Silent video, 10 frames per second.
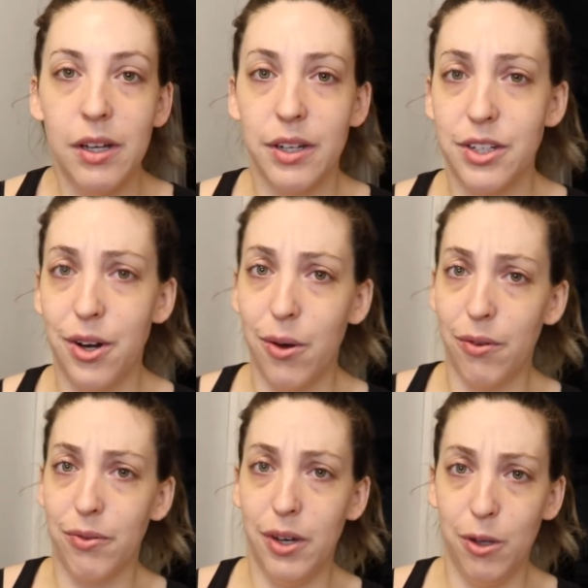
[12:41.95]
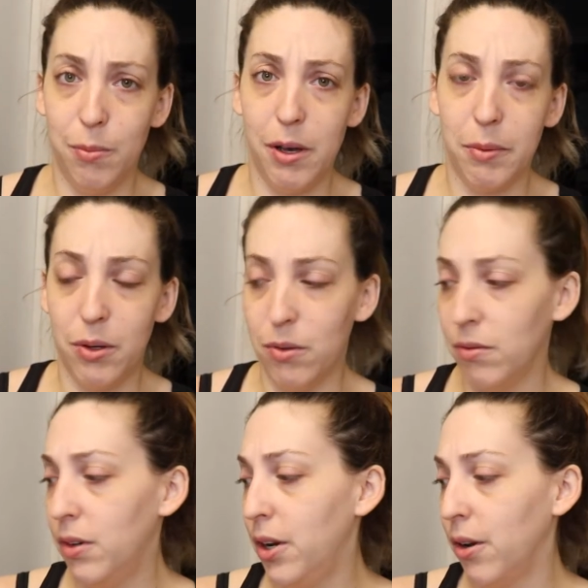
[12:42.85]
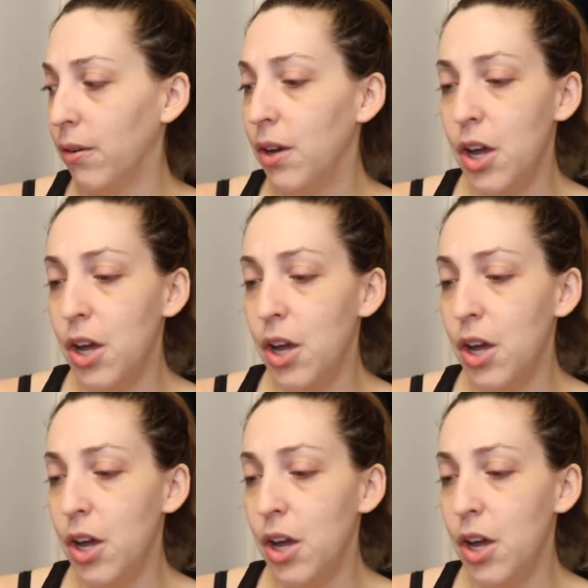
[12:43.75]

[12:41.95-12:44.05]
Because, you know, if ColourPop can, you know,